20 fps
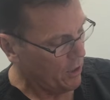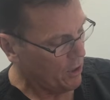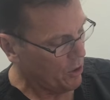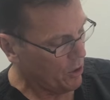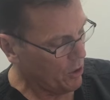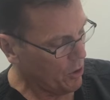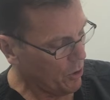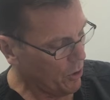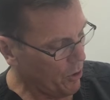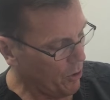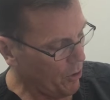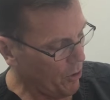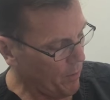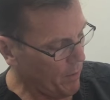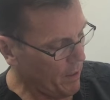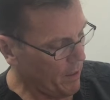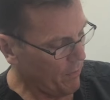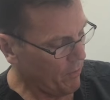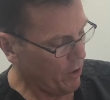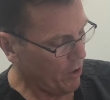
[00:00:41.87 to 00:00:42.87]
stronger
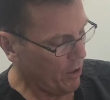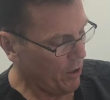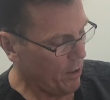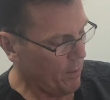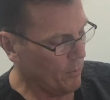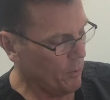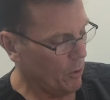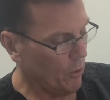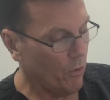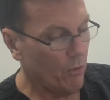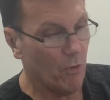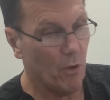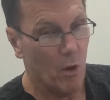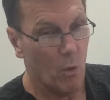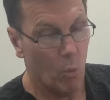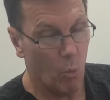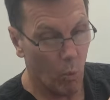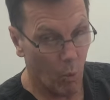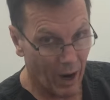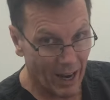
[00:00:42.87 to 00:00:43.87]
amount of times off
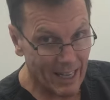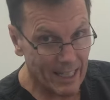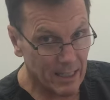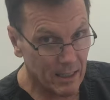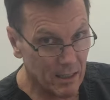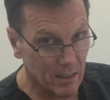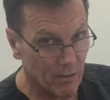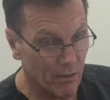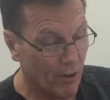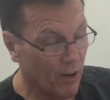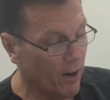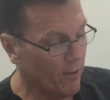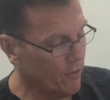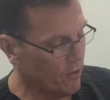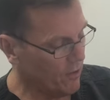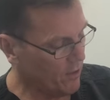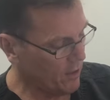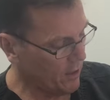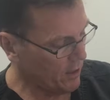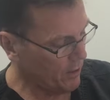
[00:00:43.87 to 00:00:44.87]
weights,
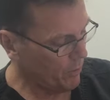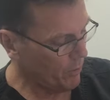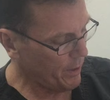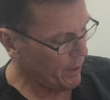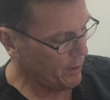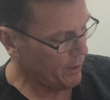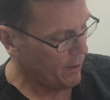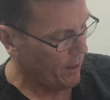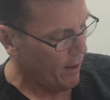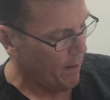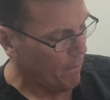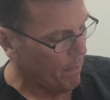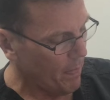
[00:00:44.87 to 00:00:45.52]
five to six weeks,